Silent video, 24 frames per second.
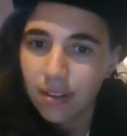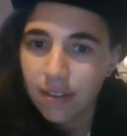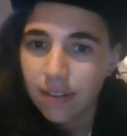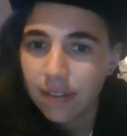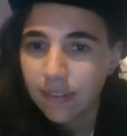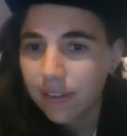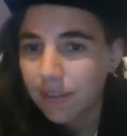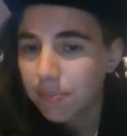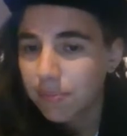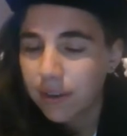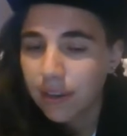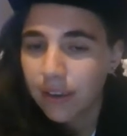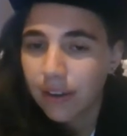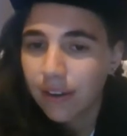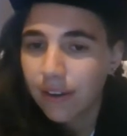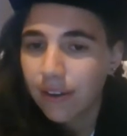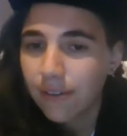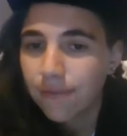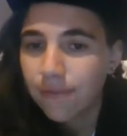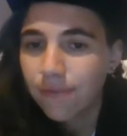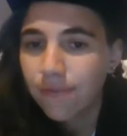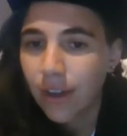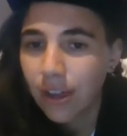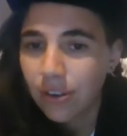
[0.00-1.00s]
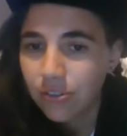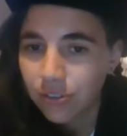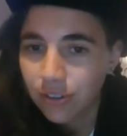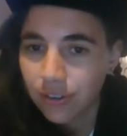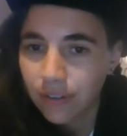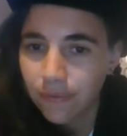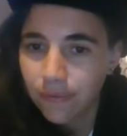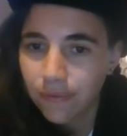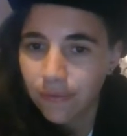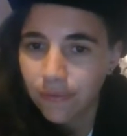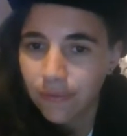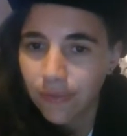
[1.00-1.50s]
Simply a confession
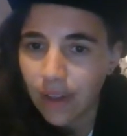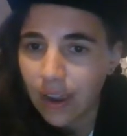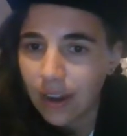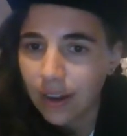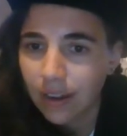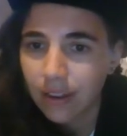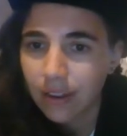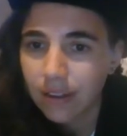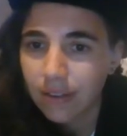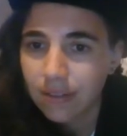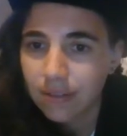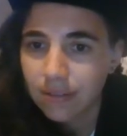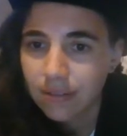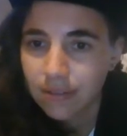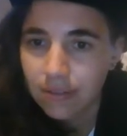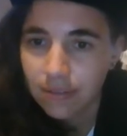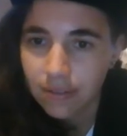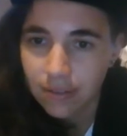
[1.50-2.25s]
of failure.